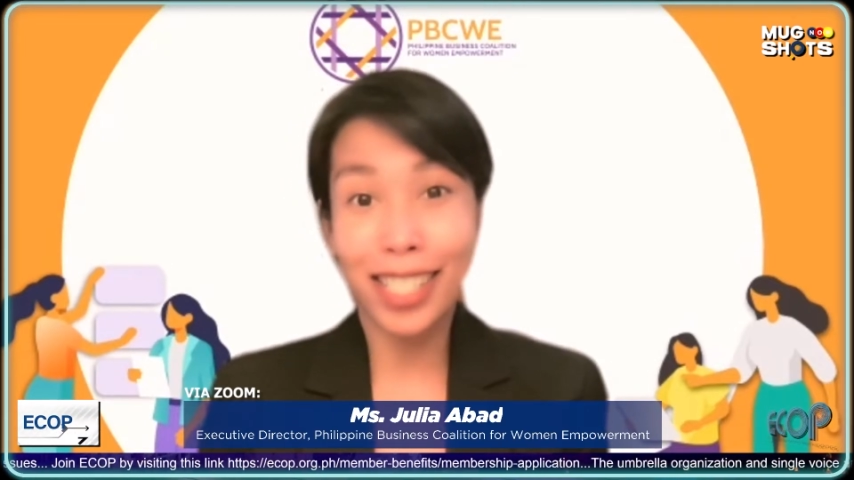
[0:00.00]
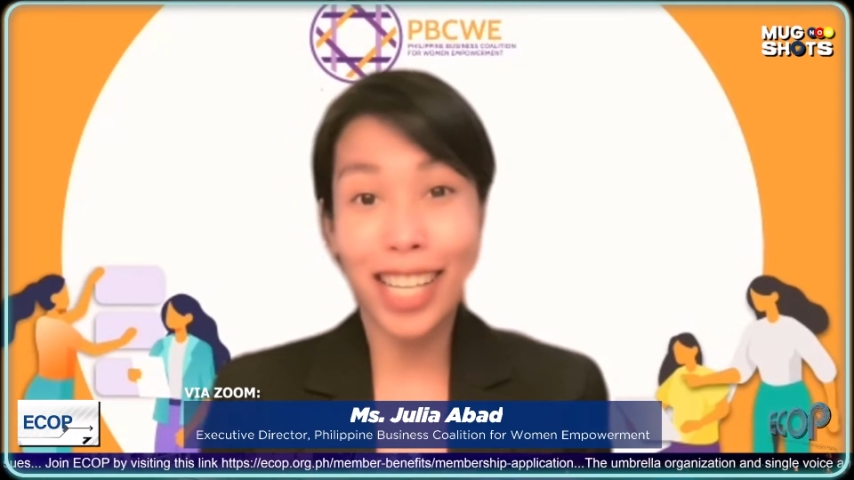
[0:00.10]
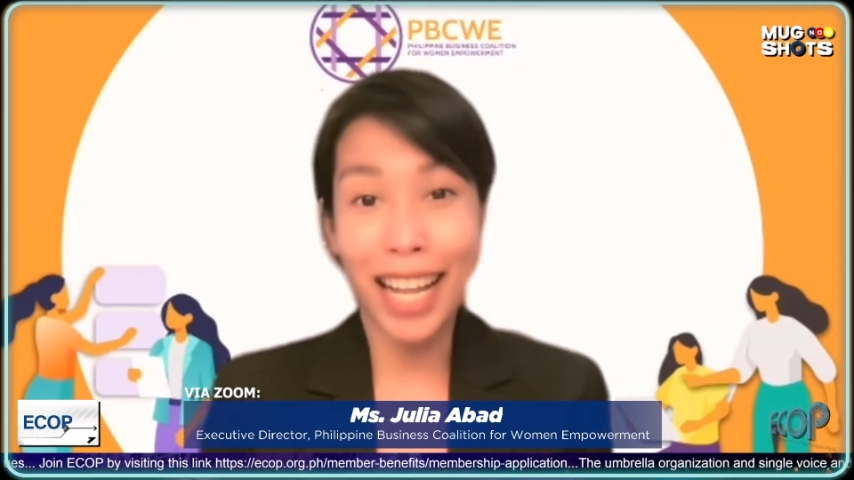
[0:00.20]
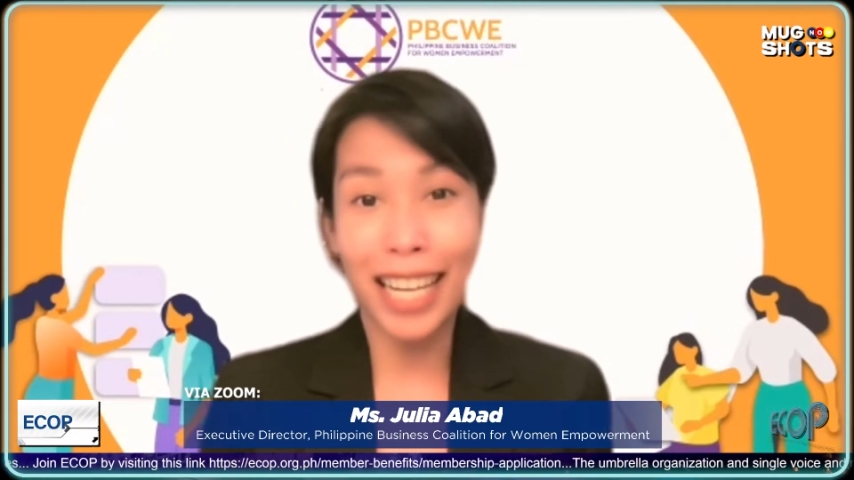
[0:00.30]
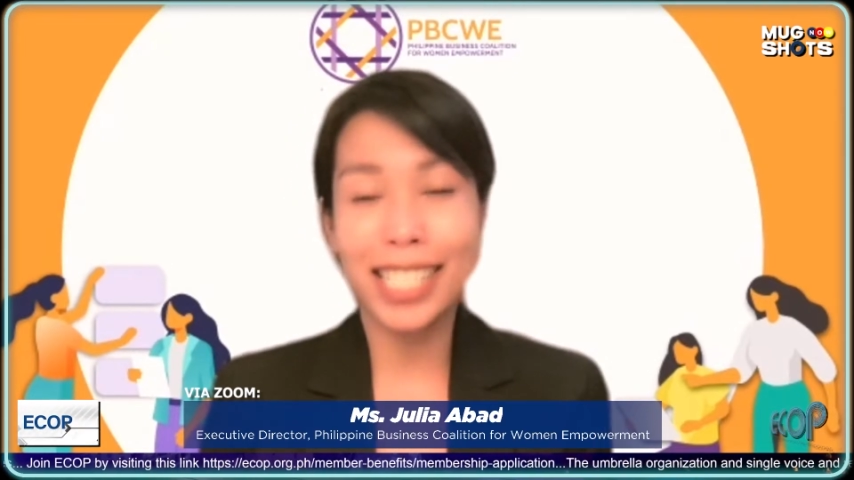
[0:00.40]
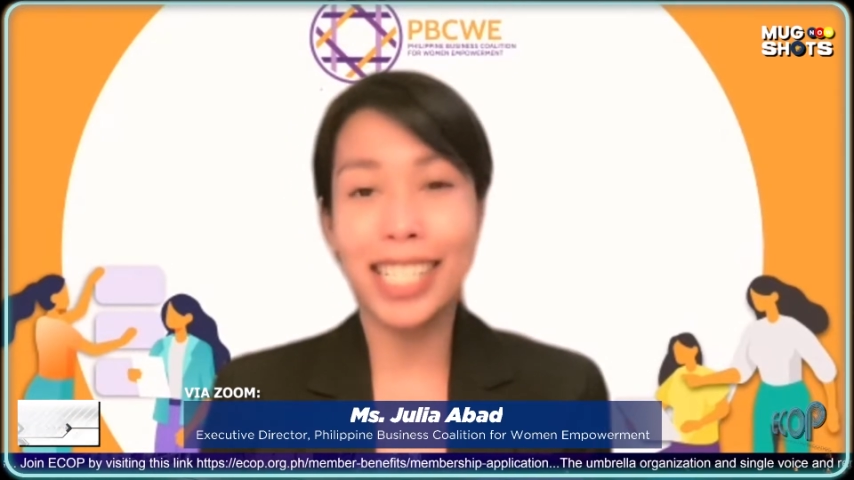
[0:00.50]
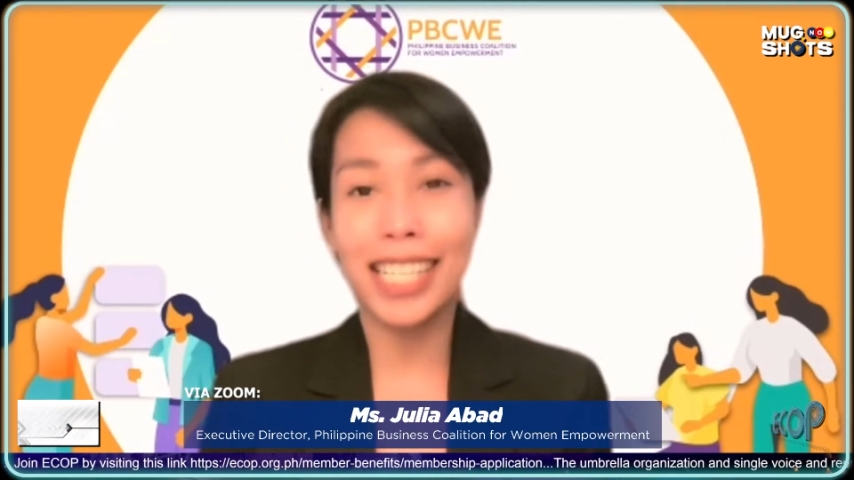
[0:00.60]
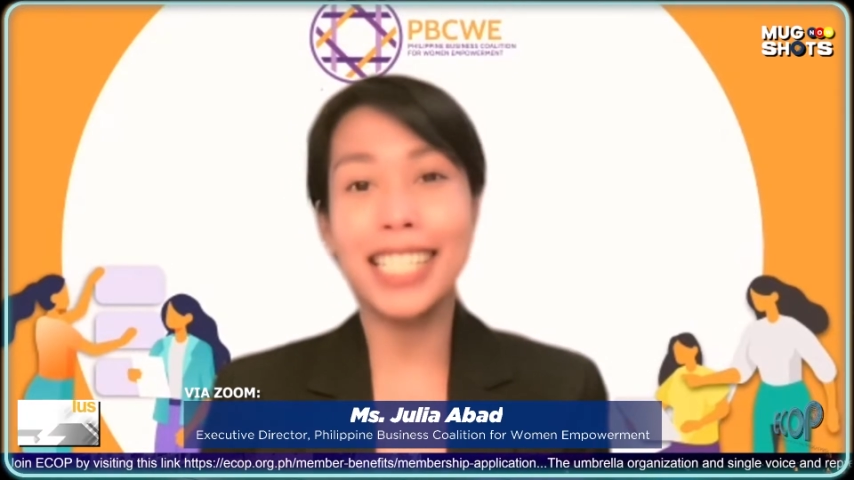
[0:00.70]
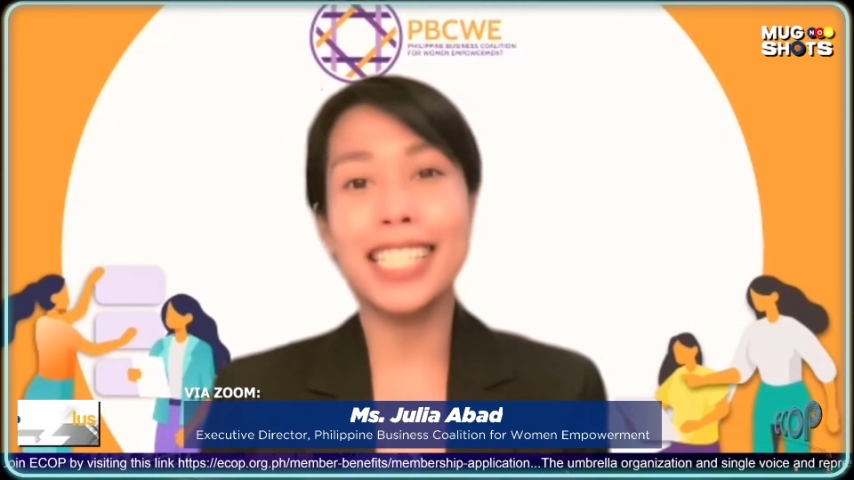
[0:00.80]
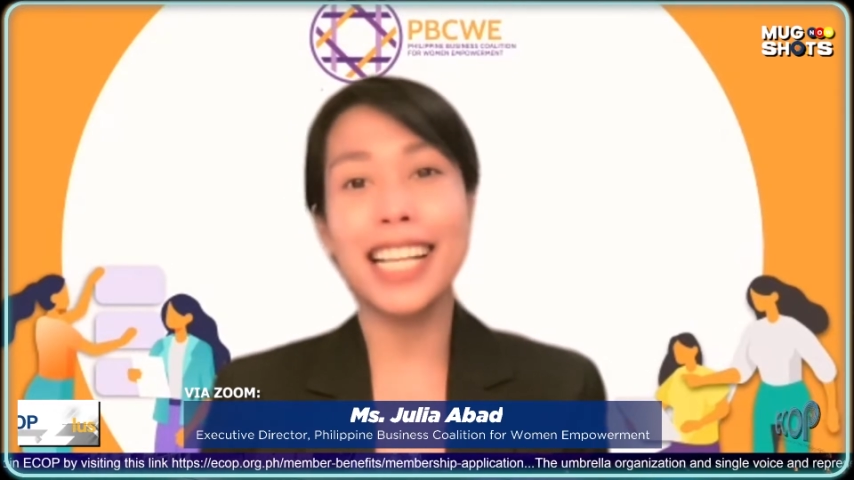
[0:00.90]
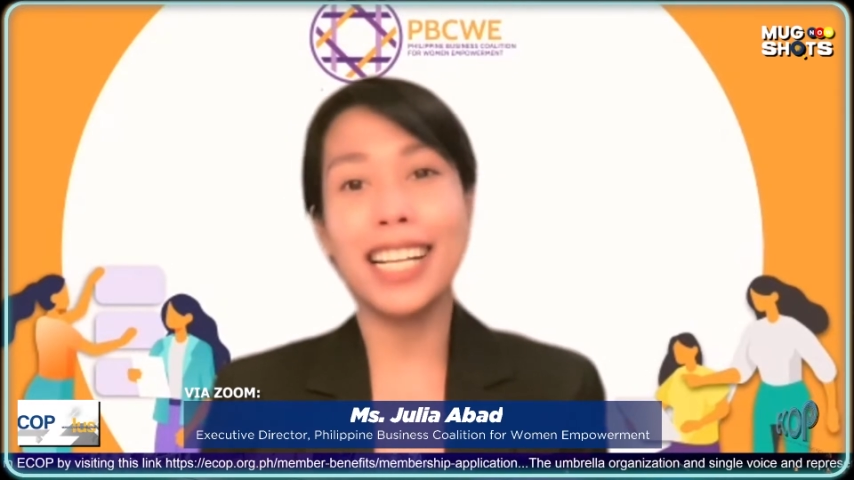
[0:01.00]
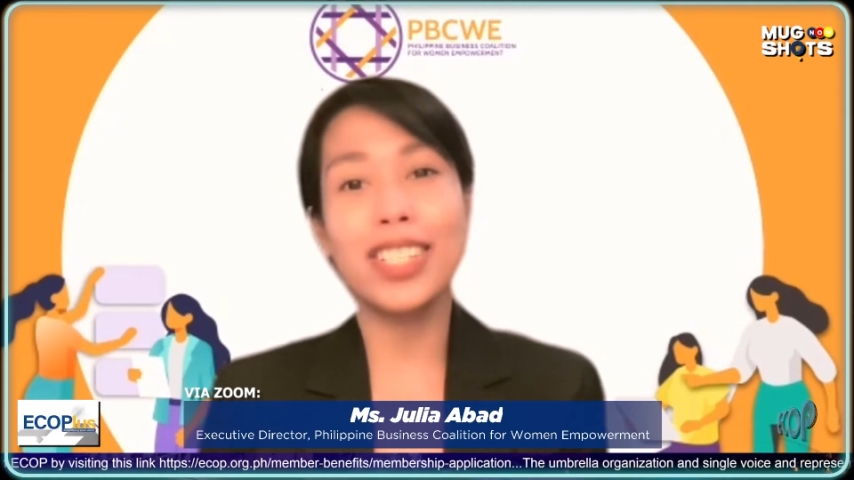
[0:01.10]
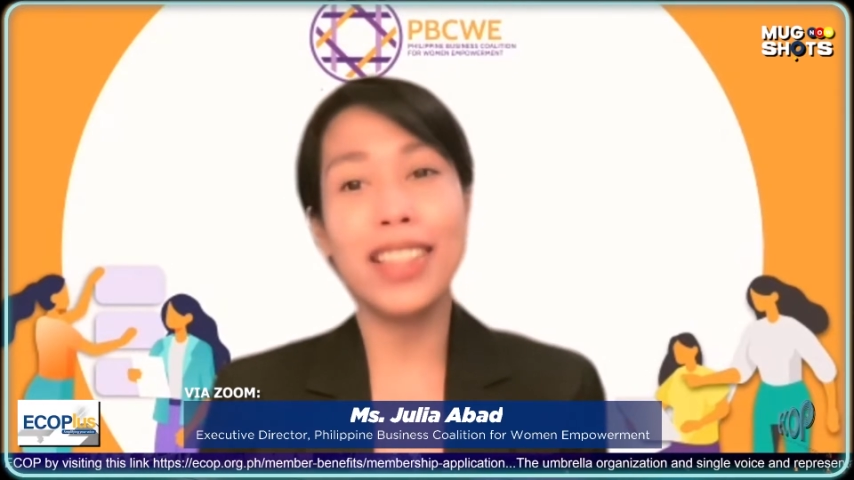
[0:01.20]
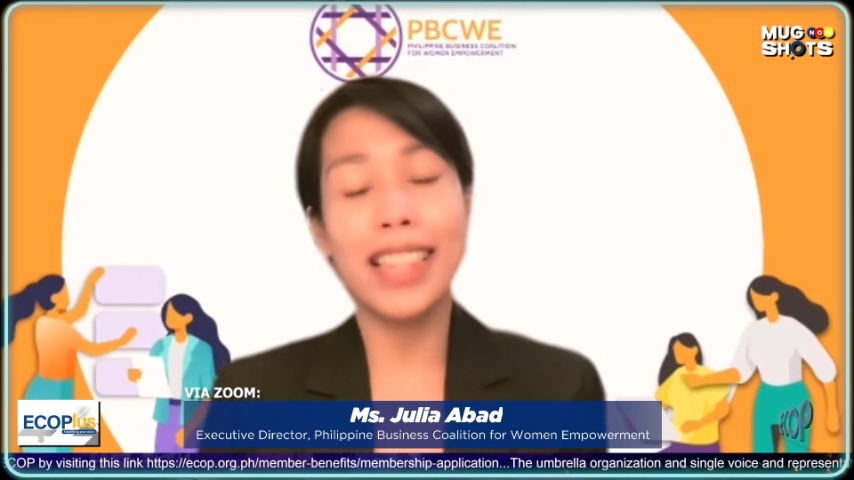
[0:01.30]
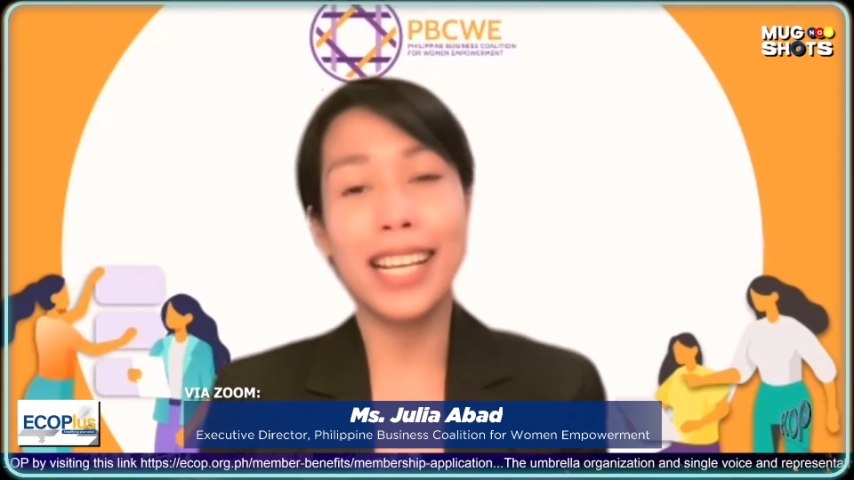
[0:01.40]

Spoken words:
challenges, I should think